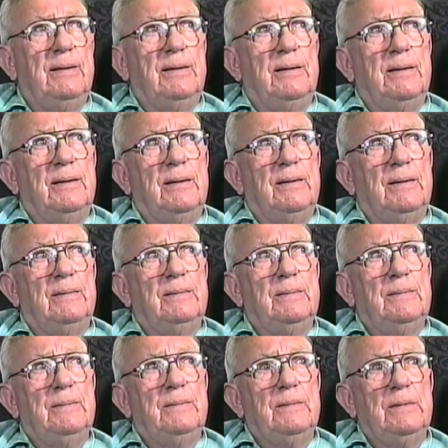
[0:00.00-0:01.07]
Uh,
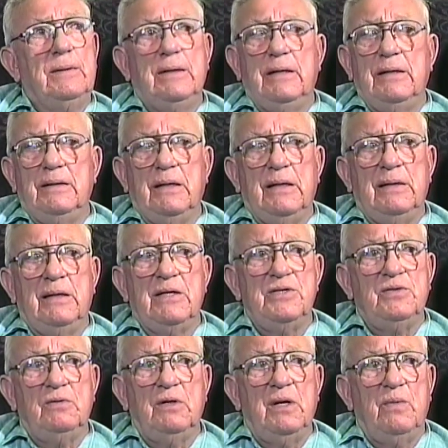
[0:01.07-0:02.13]
and that's
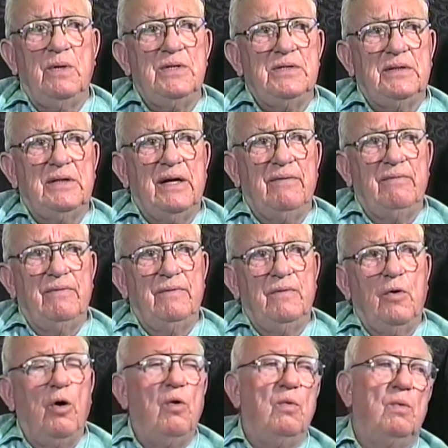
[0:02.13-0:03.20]
the only ones that I've,
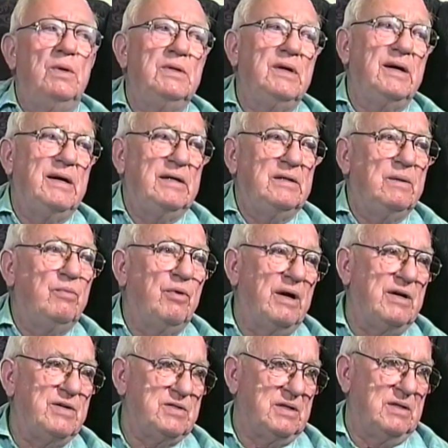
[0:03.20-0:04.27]
oh, one guy in
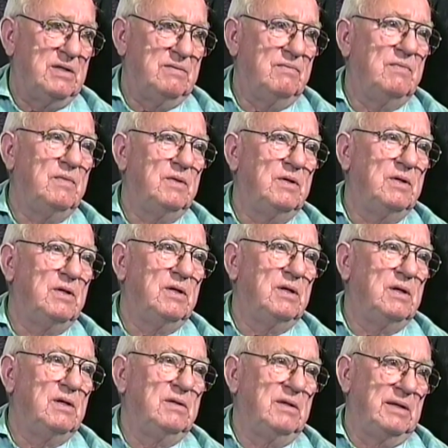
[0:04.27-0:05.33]
Nebraska.
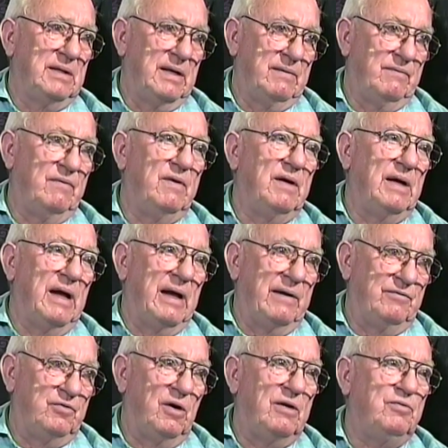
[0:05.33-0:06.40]
And so, I, so you I've
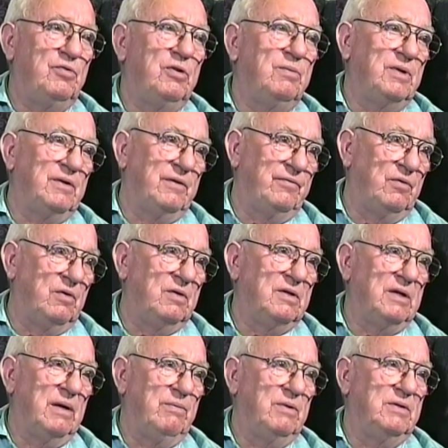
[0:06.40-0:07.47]
talked to him on the phone a
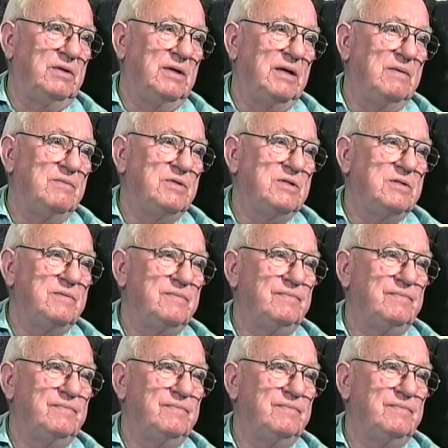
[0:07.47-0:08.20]
couple of times. Mm -hmm.